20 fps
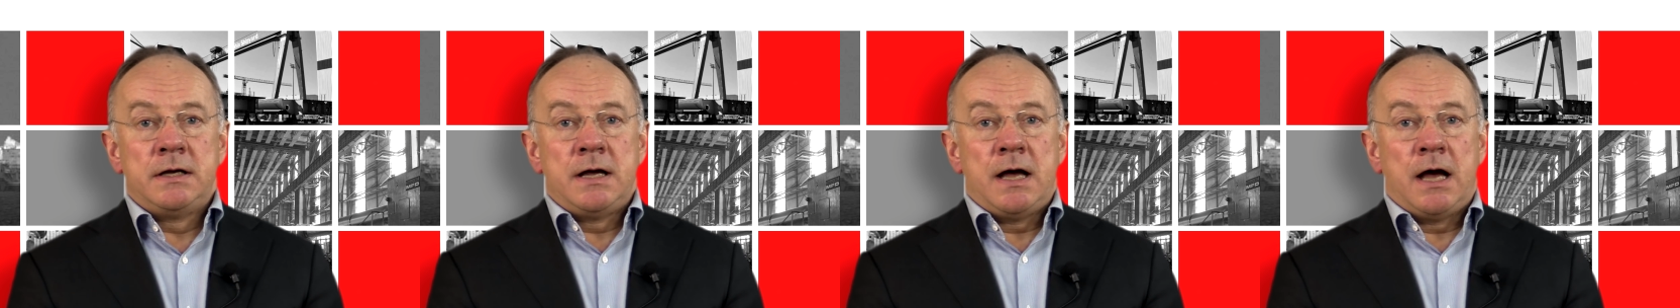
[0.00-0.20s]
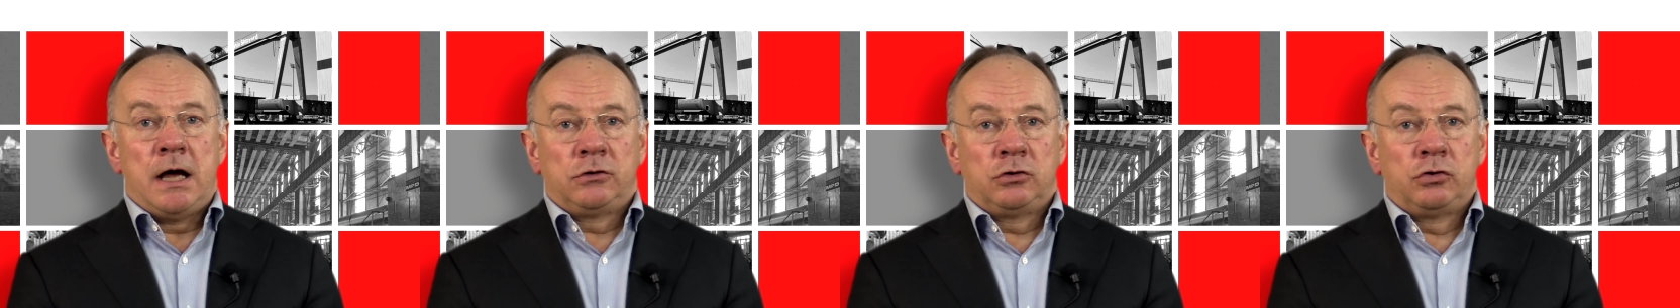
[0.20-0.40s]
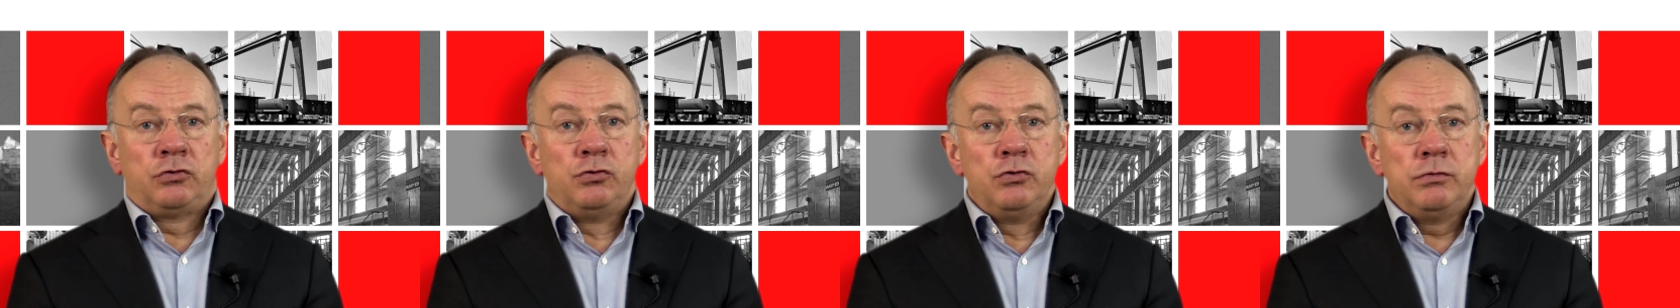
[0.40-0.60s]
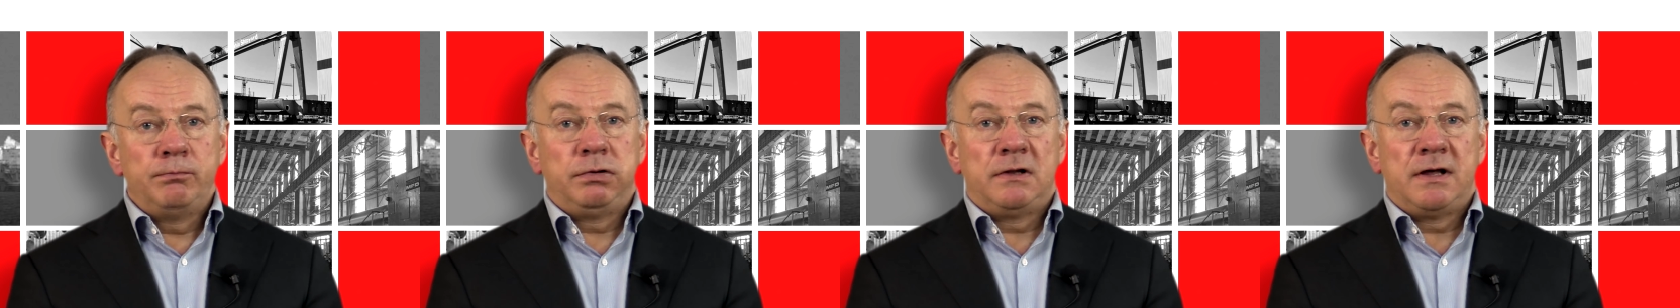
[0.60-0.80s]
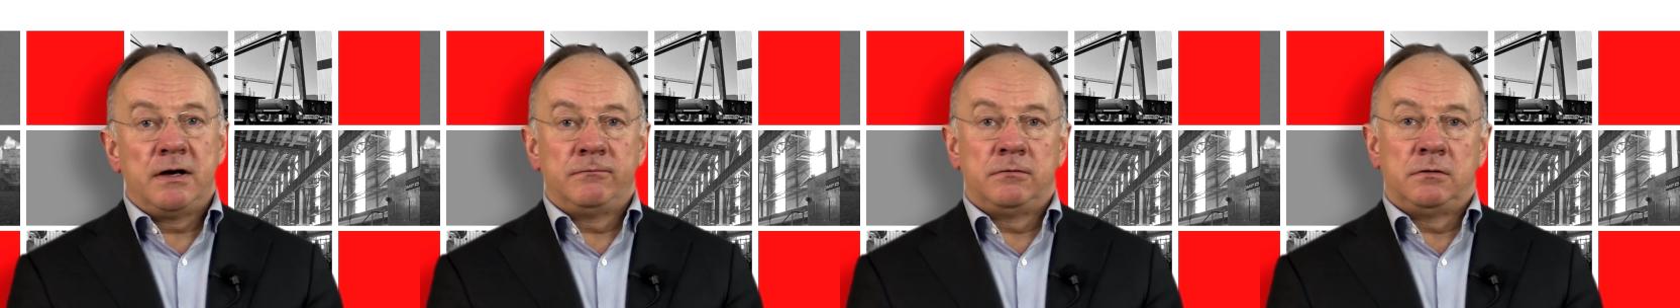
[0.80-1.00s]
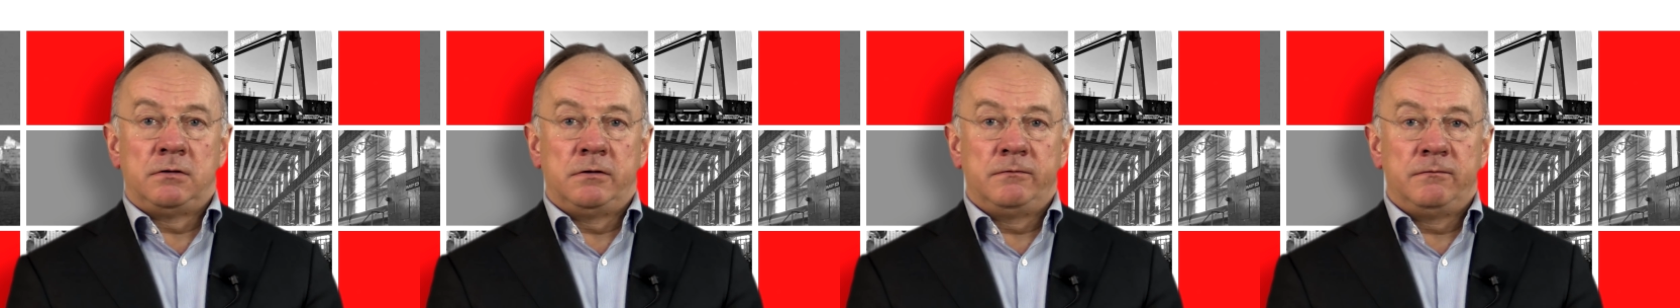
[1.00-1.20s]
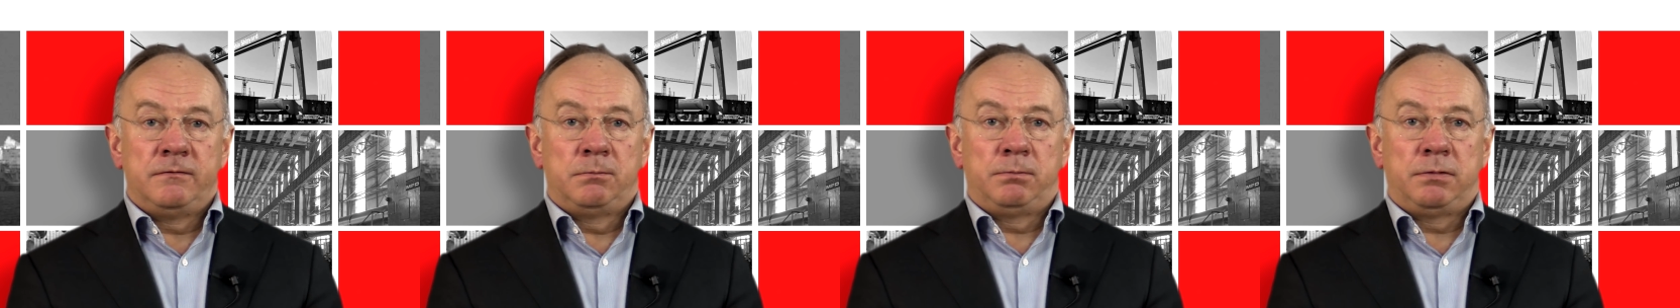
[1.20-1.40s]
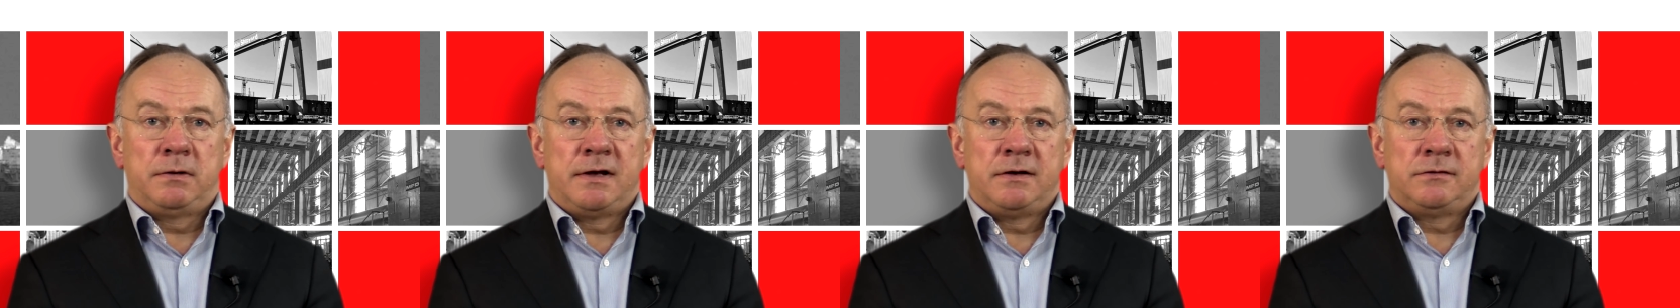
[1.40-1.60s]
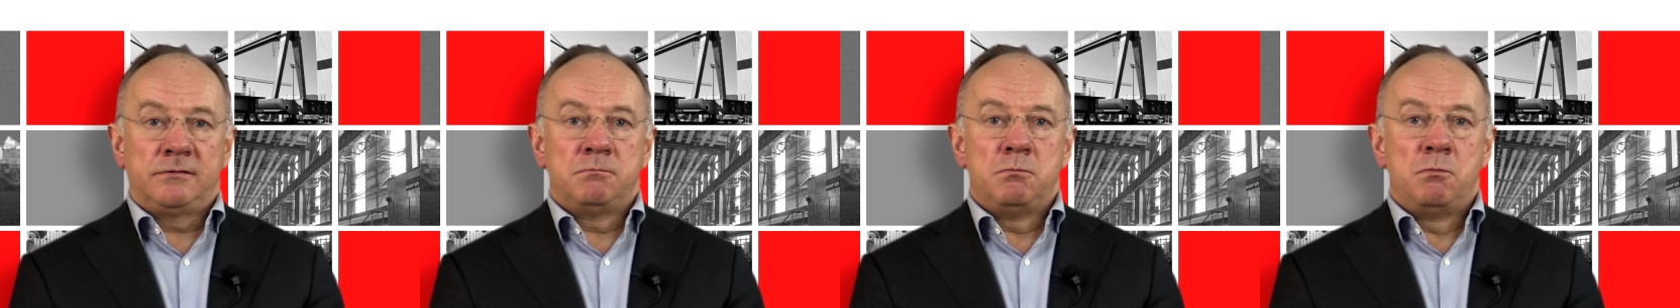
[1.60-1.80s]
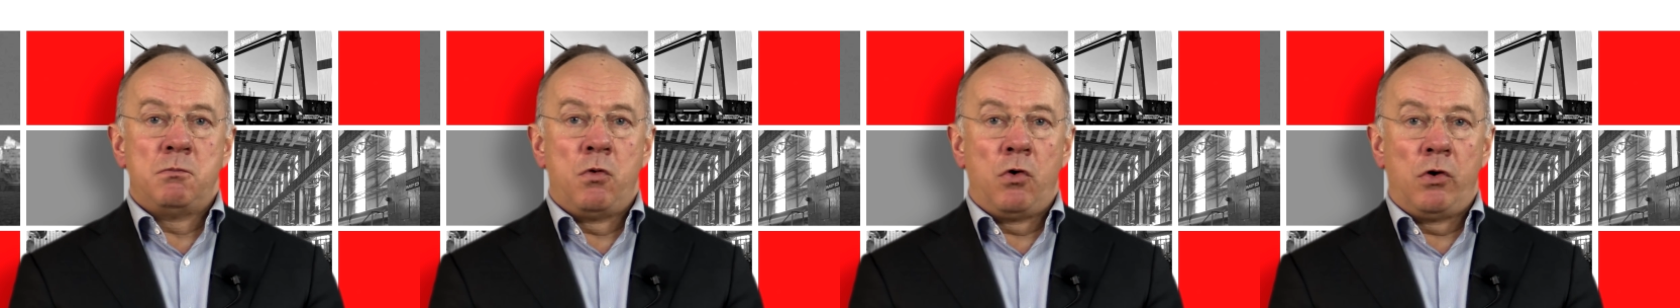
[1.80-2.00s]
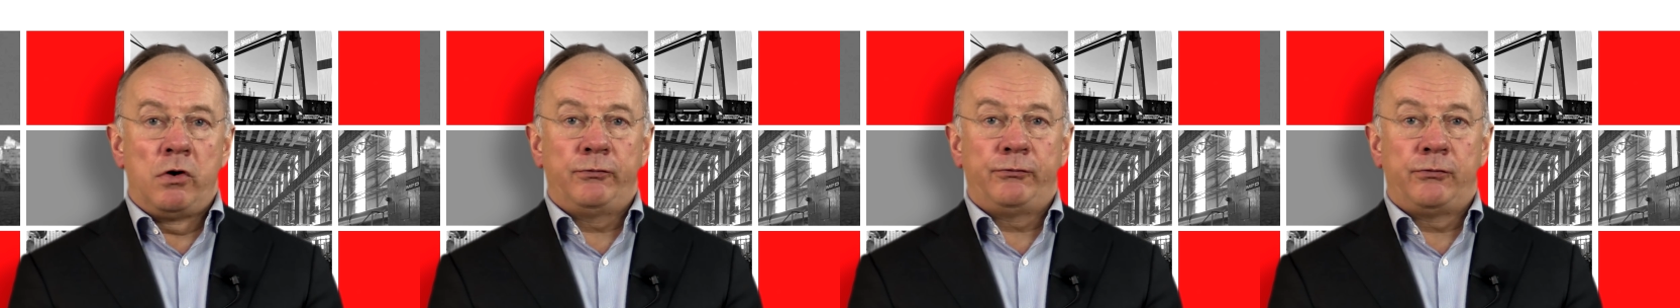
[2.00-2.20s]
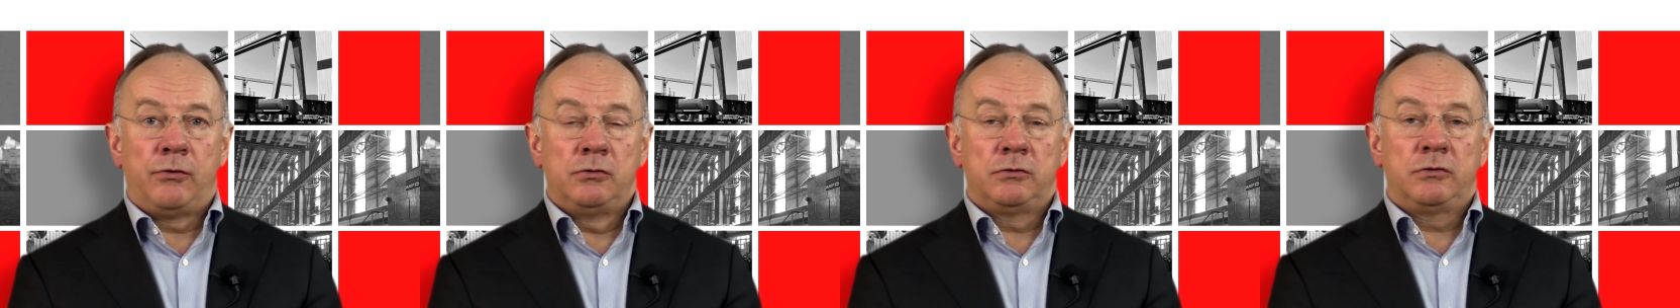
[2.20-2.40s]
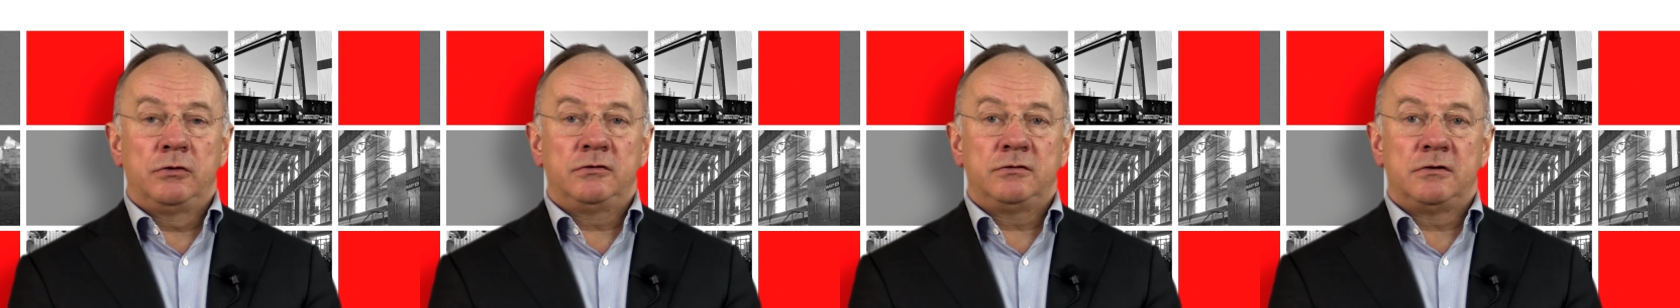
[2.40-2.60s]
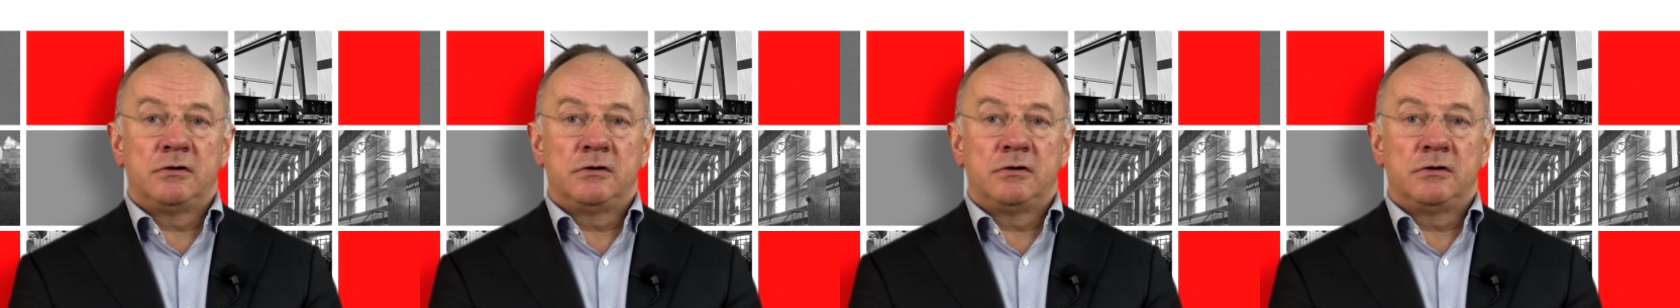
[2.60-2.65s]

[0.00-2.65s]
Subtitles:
At group level, we placed more focus